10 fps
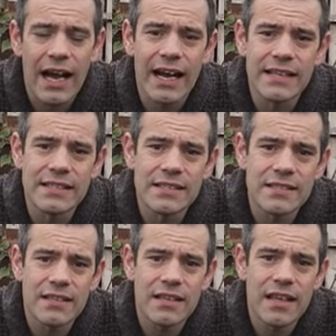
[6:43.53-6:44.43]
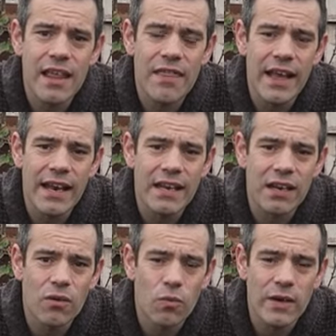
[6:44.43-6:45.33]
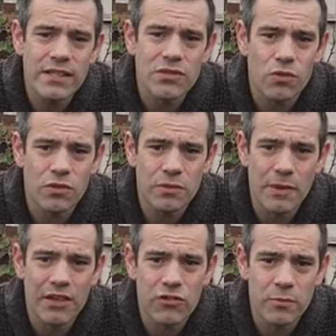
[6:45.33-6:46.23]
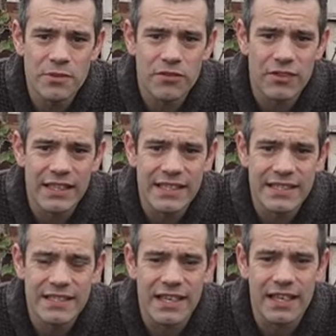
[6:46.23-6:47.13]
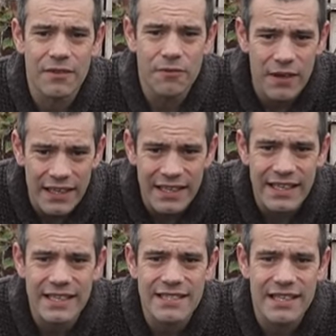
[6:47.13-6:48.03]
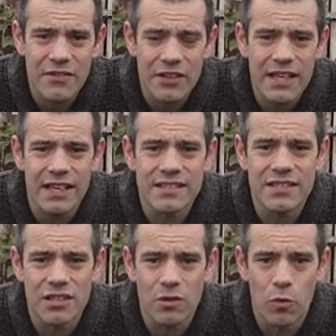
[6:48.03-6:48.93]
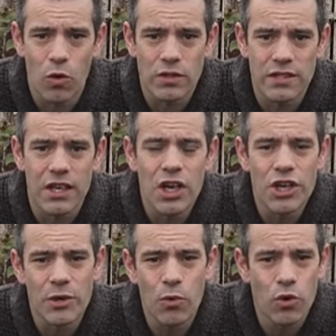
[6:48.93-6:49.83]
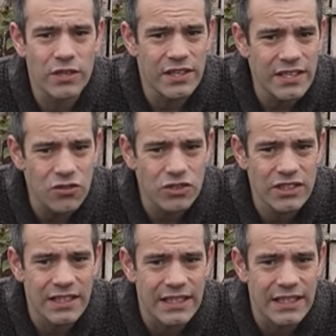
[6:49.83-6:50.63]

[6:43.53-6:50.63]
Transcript: and then once all those microbes are released and the fungi and everything else into the water, you water this onto your